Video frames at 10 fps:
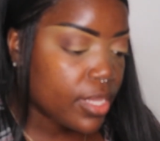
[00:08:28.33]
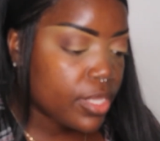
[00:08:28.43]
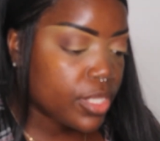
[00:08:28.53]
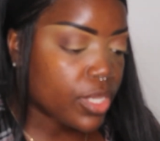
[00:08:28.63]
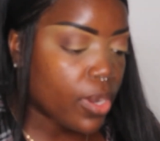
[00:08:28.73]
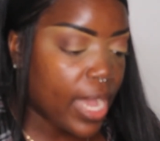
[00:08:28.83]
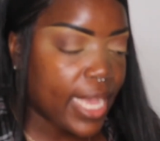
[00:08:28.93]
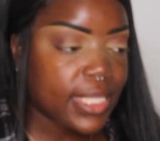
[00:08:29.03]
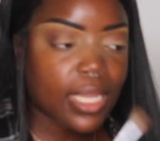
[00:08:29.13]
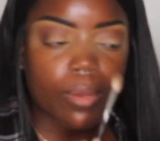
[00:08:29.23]
so
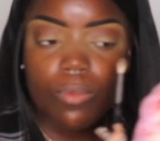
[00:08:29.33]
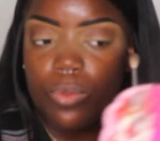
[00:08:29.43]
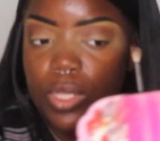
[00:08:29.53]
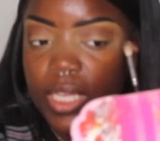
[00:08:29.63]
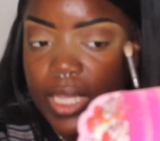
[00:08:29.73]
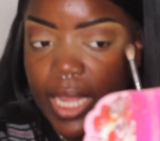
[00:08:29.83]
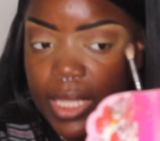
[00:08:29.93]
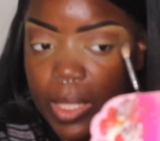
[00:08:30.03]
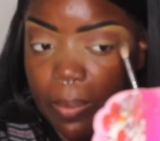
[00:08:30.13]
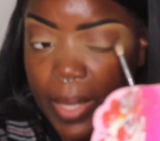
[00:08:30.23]
as I'm looking at
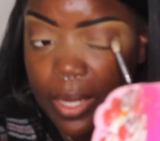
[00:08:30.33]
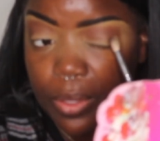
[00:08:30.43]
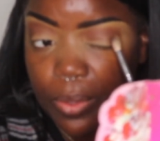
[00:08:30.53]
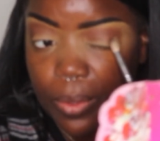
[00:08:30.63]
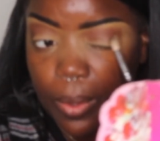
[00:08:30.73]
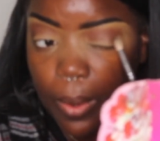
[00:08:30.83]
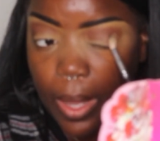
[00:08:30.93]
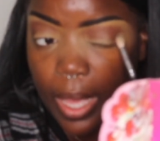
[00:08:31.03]
the menu,